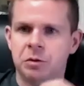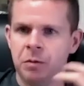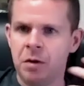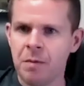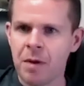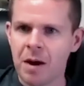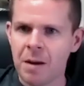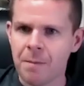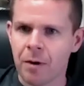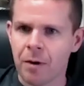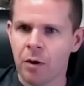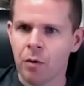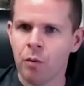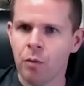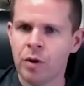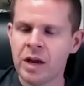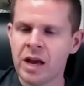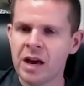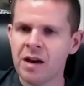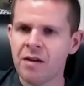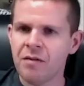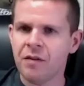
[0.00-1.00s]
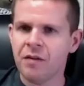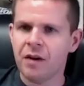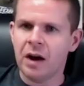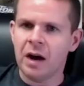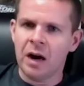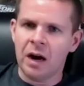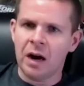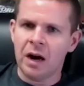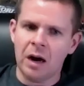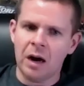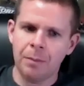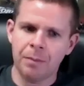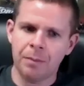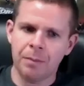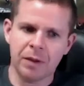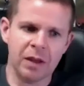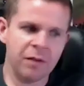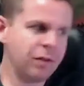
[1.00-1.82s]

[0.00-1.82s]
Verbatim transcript: Remember, we have. Um,